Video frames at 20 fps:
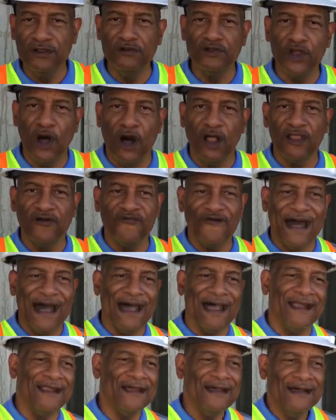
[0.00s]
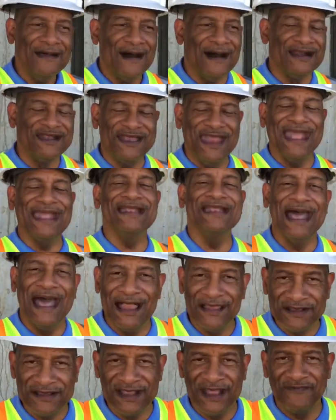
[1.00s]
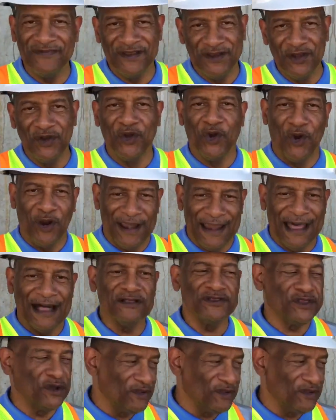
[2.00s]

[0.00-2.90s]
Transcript: use all of our uh, technology of the new courthouse.